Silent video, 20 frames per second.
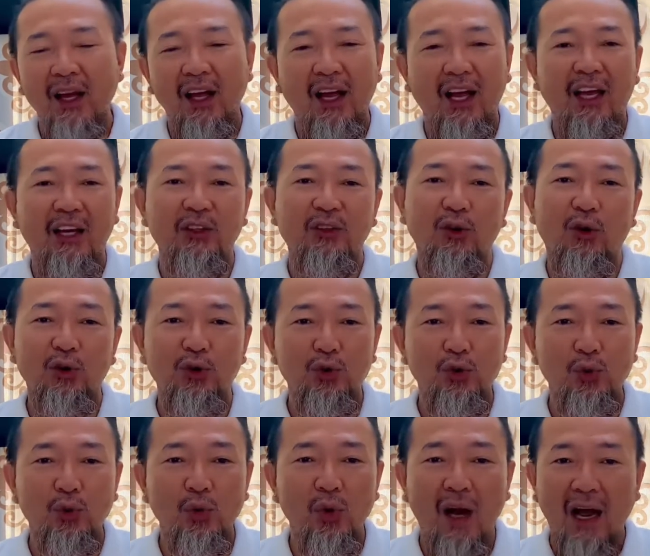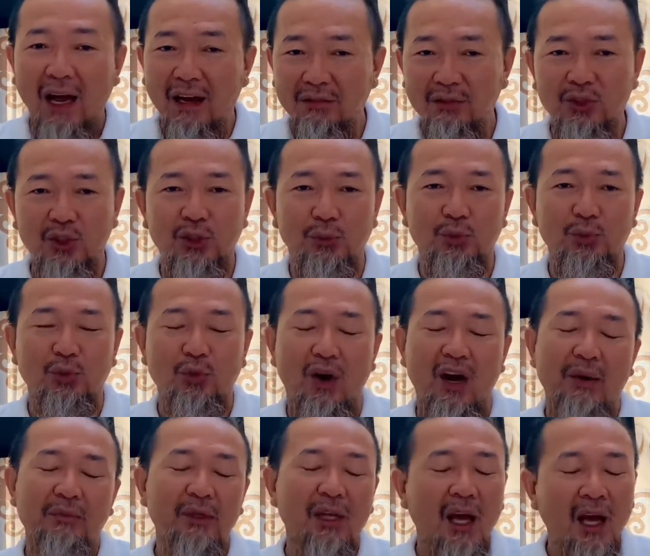and those who haven't
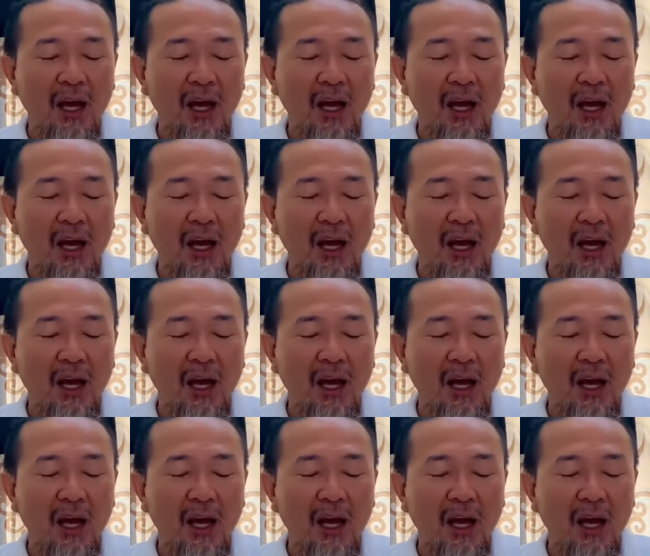subscribed,